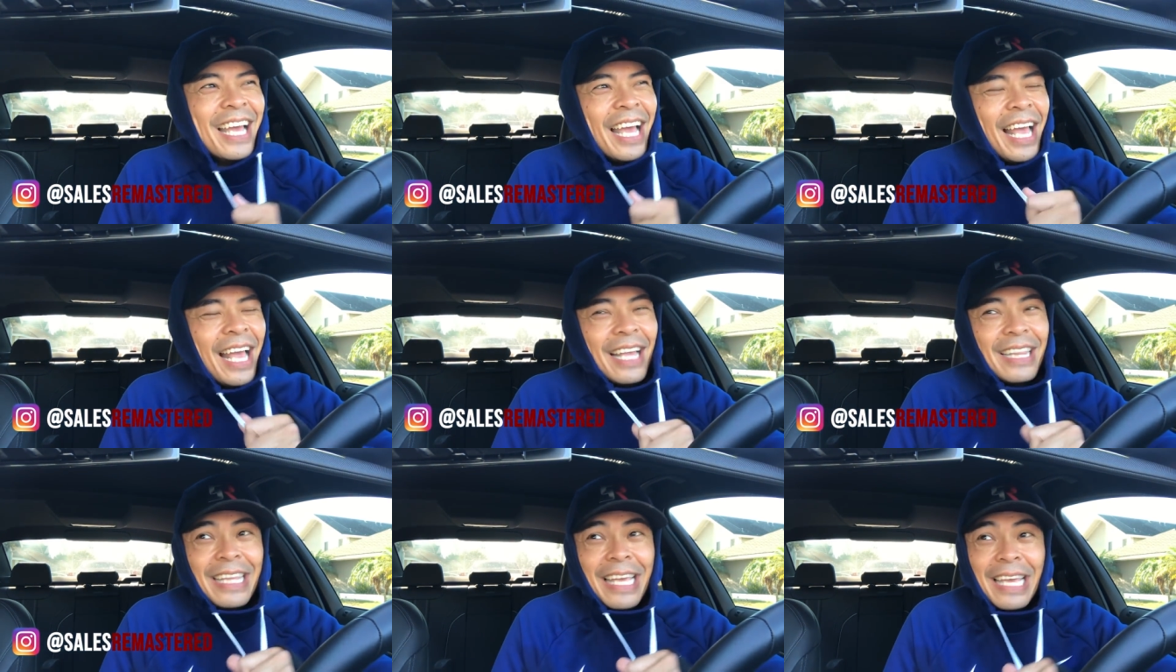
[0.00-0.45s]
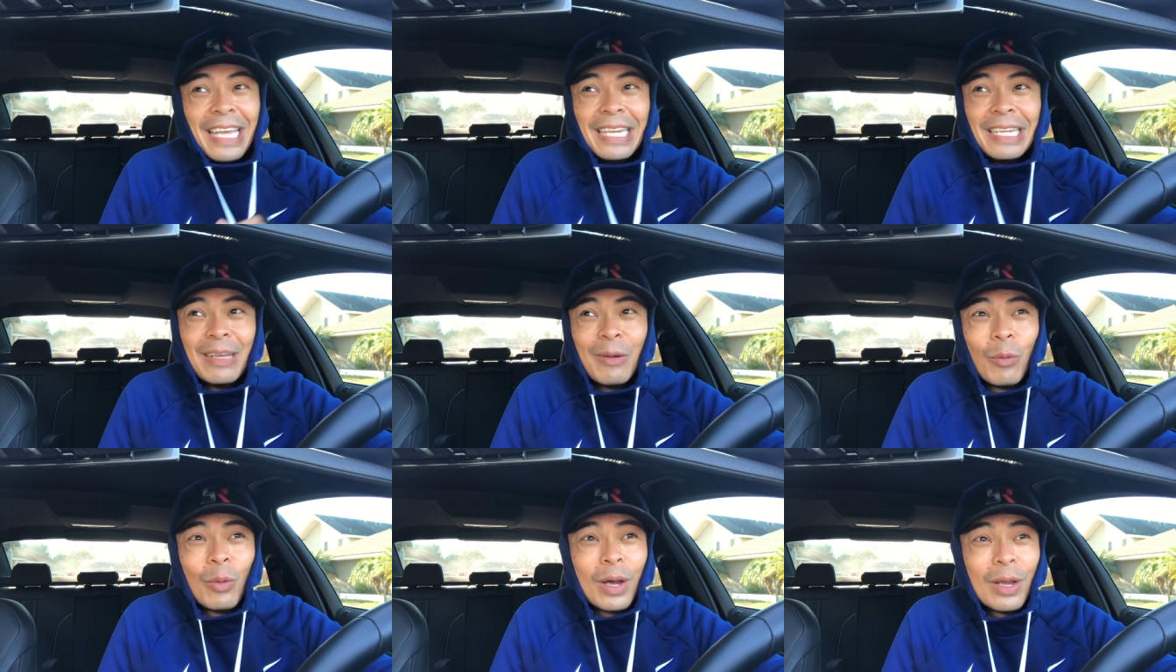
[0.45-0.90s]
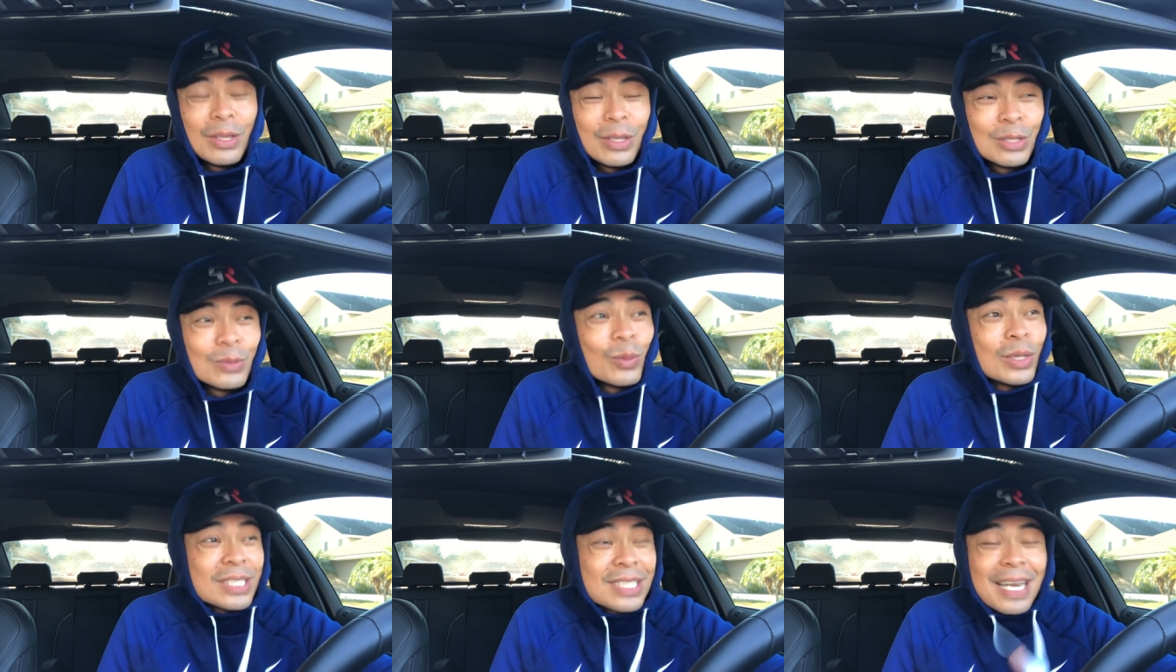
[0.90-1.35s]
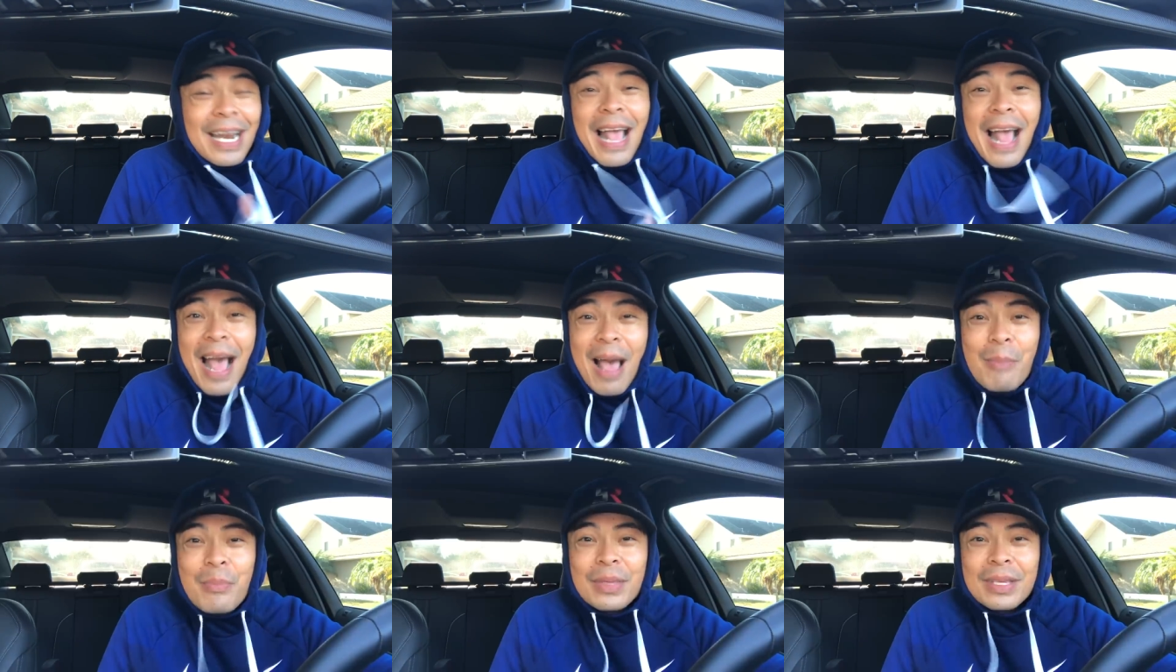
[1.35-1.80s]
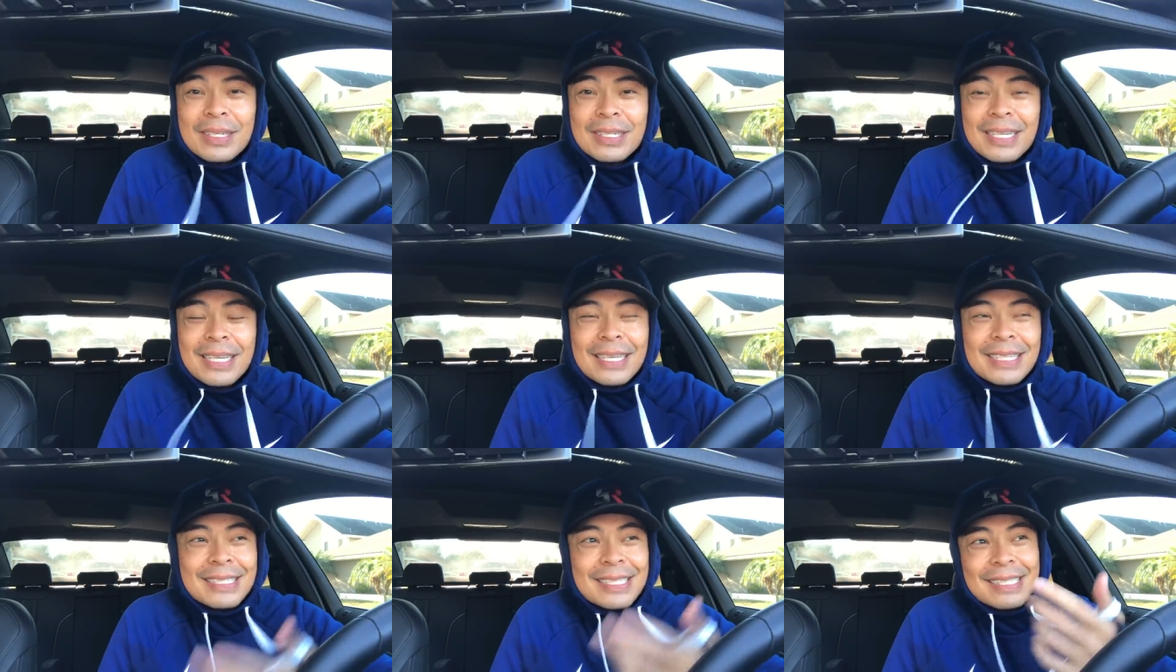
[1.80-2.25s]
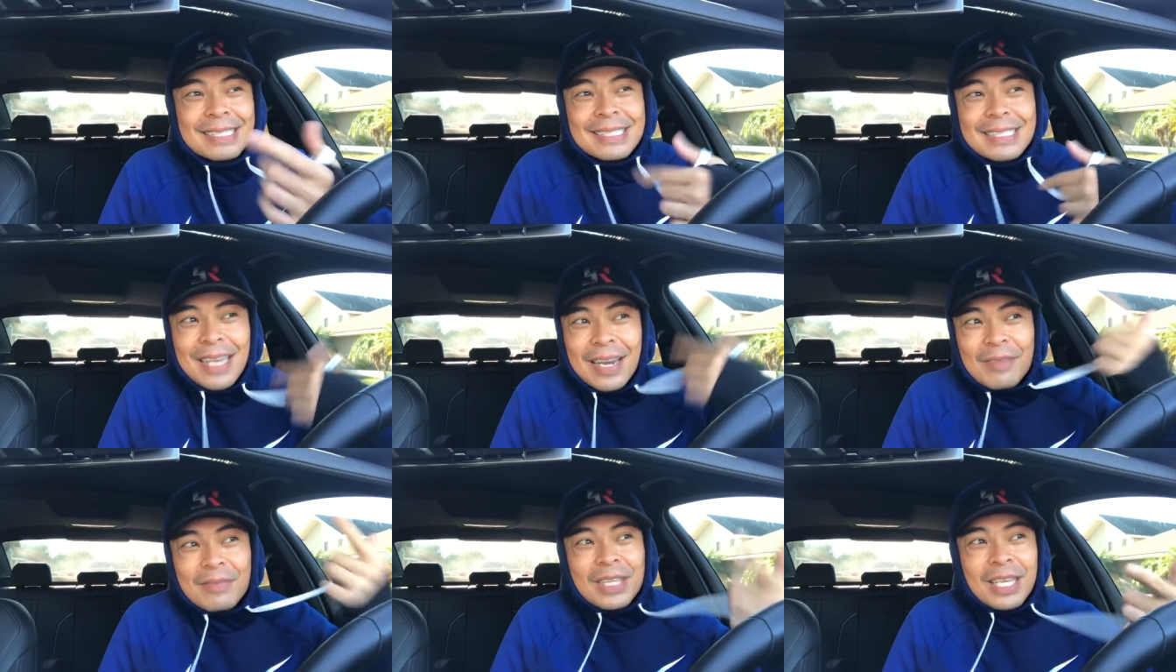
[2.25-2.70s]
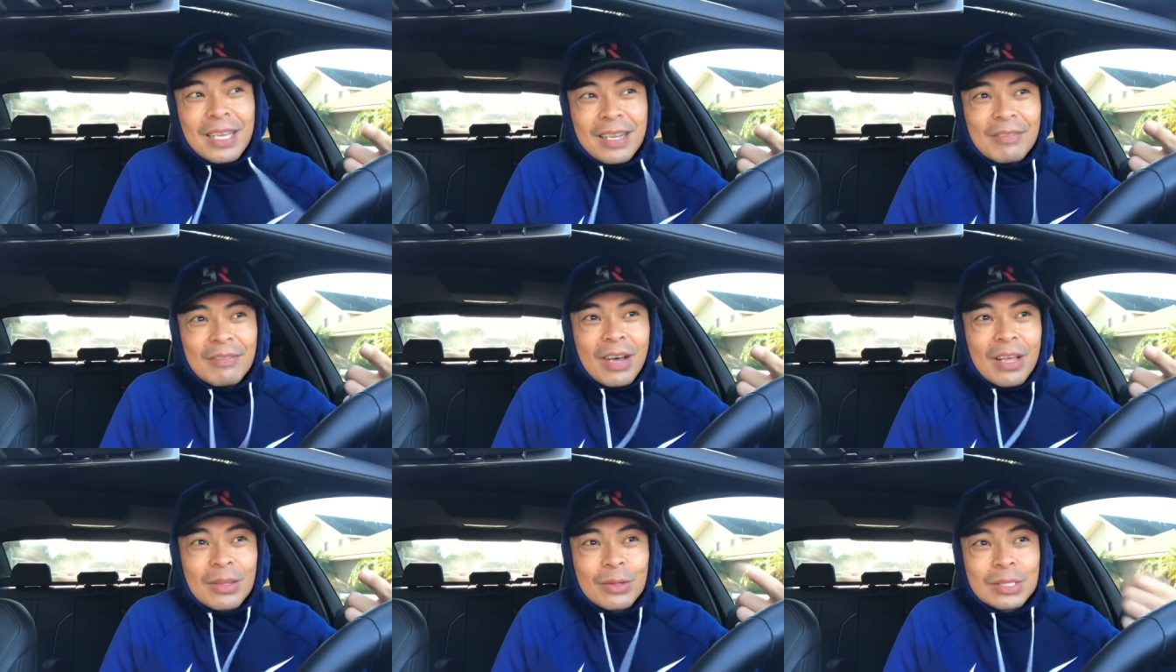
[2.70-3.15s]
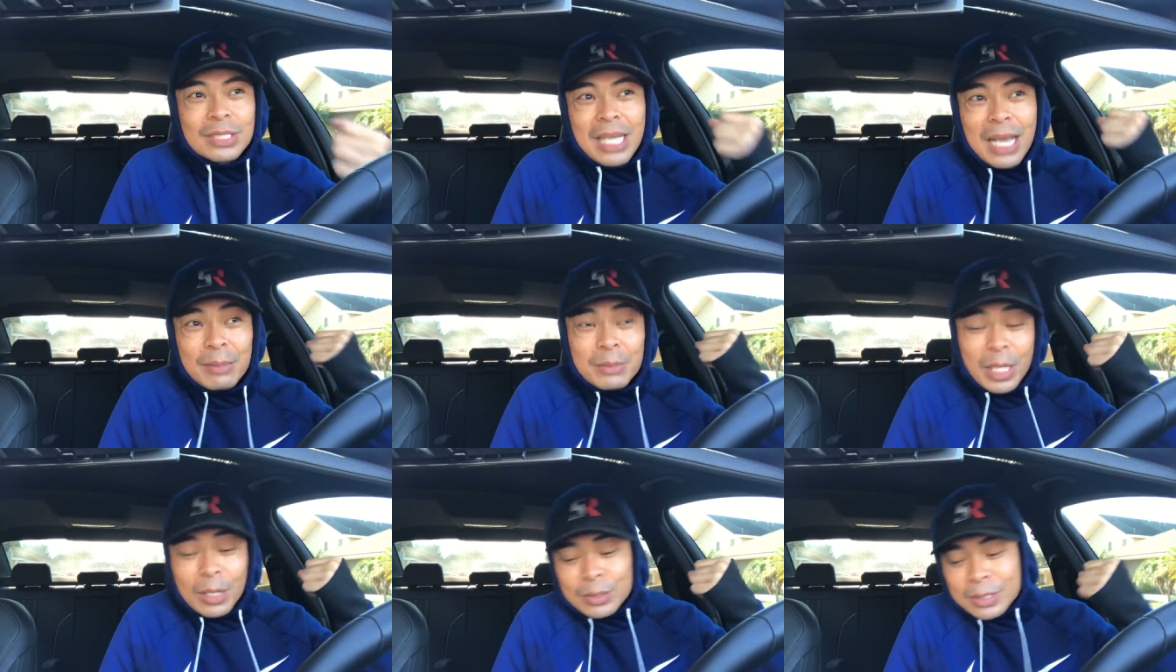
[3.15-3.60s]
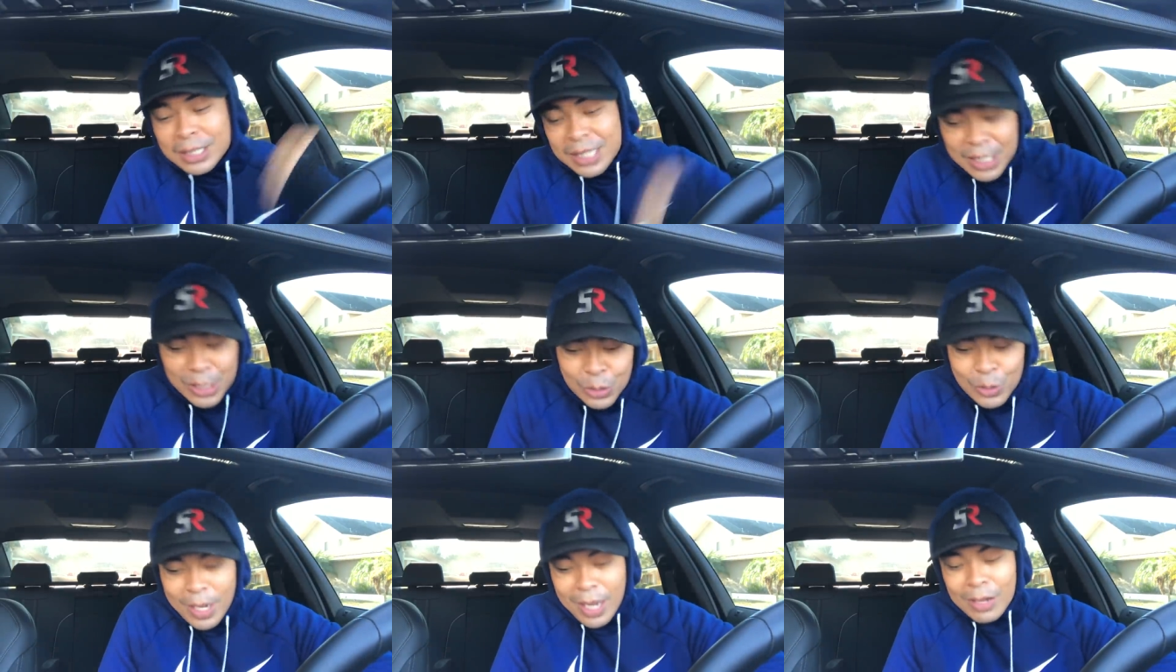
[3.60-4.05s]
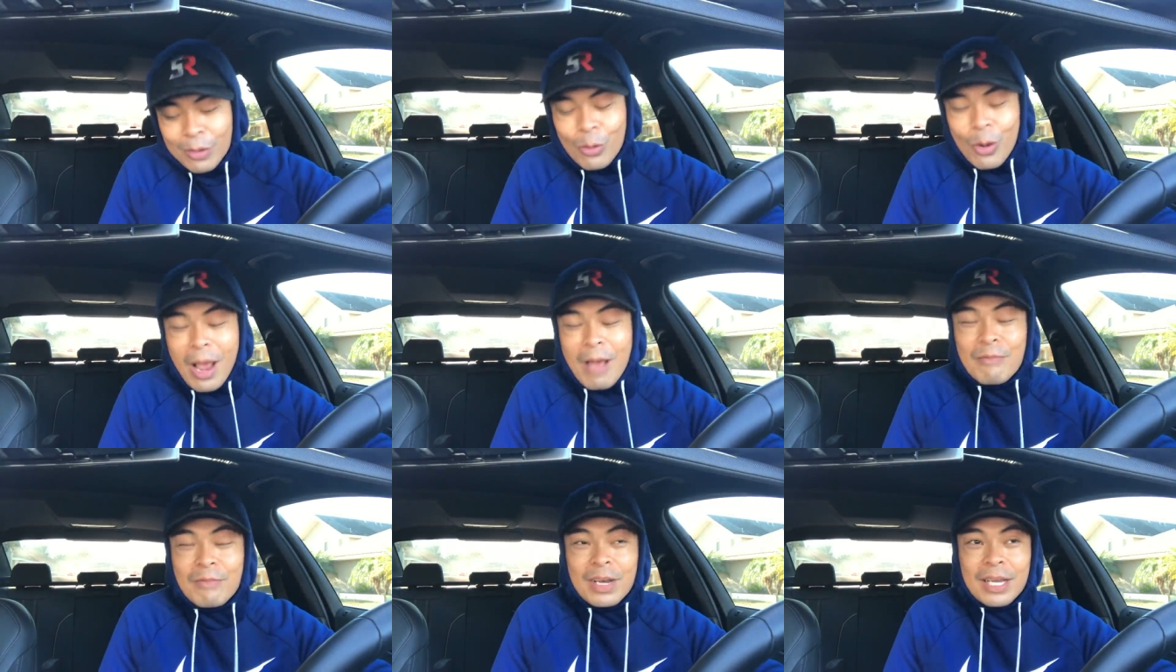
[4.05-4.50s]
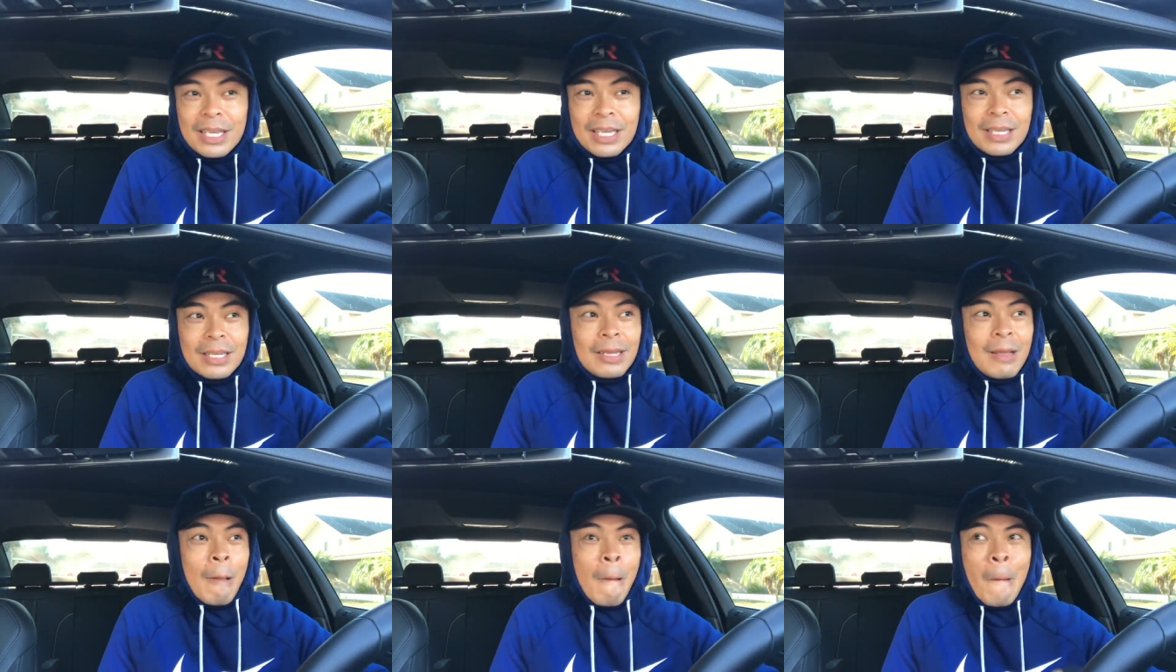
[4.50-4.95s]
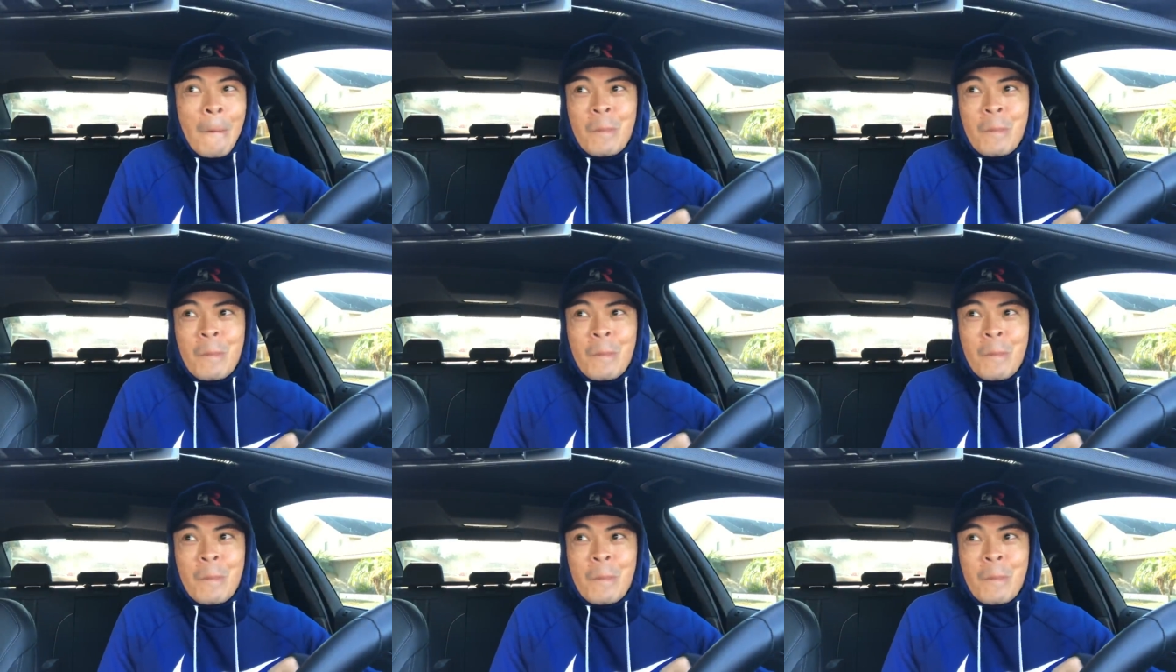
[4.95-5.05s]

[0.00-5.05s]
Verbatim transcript: And then what you, what's gonna happen is, instead of thinking of all those times I was teaching you how to grab fucking